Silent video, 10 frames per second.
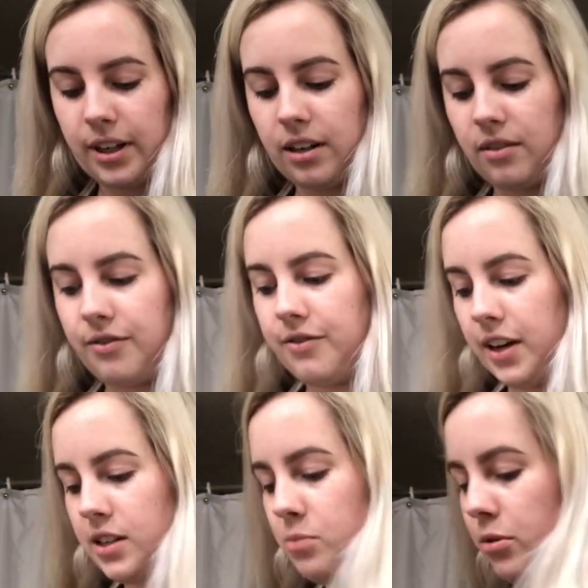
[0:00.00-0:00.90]
we got a
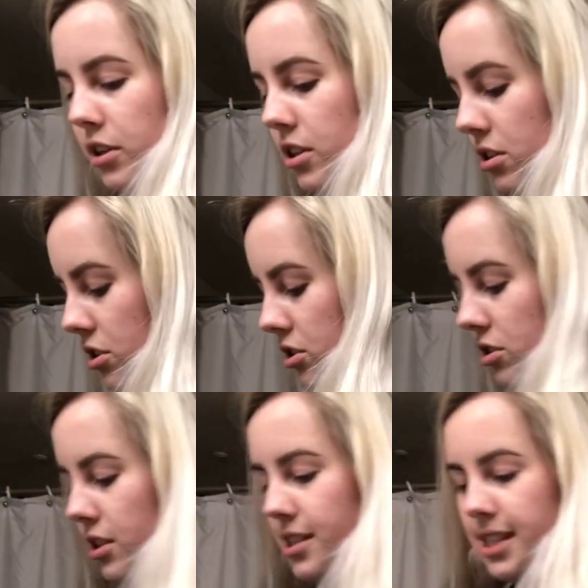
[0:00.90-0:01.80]
face brush.
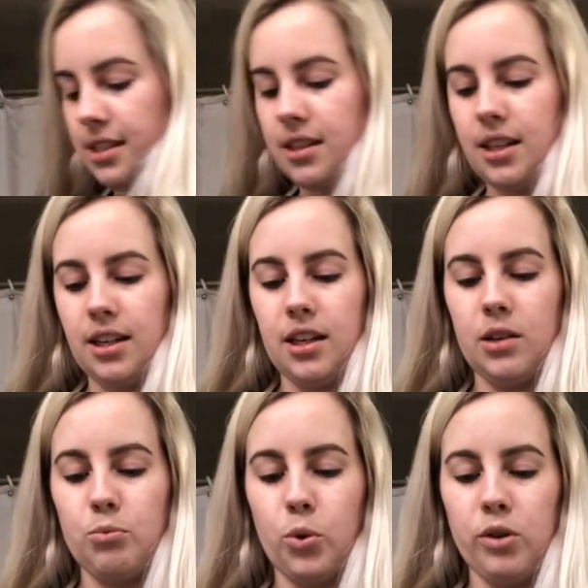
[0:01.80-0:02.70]
This is
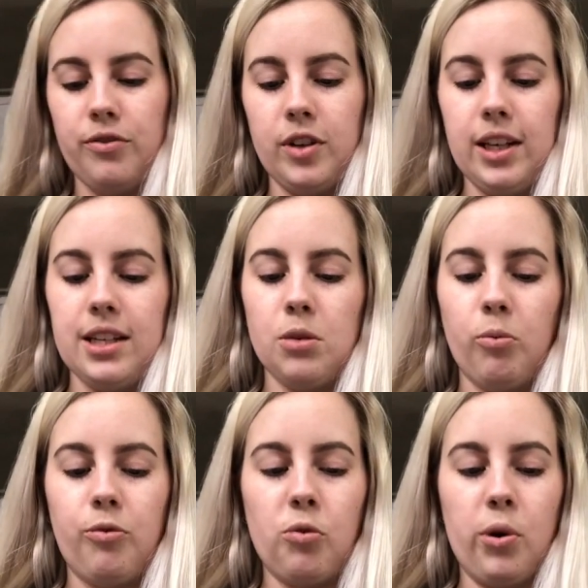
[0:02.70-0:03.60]
the Morphe
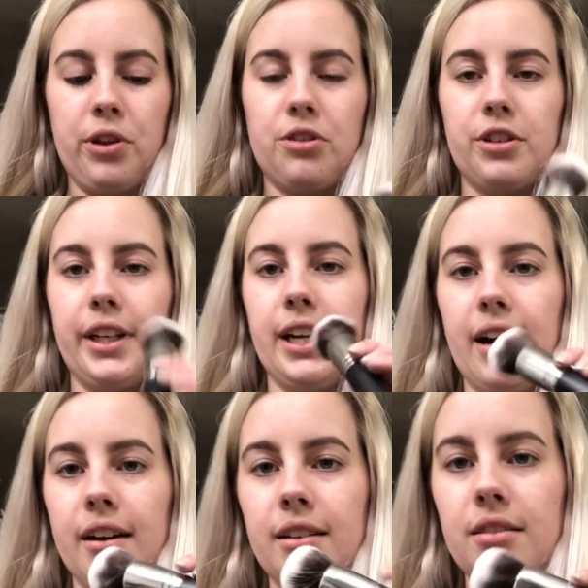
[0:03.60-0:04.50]

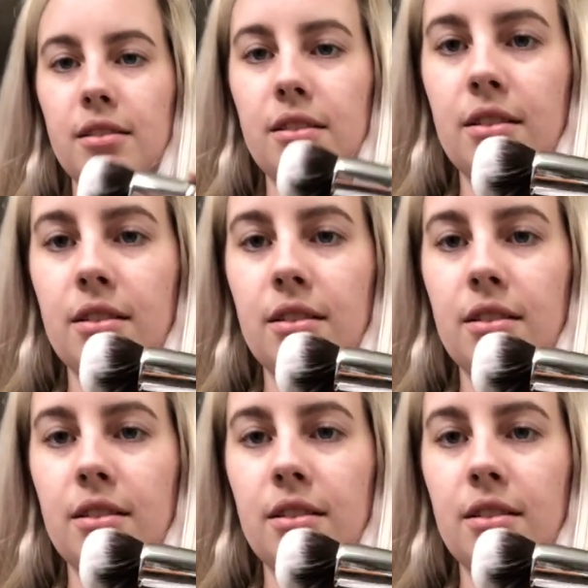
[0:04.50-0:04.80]
M439.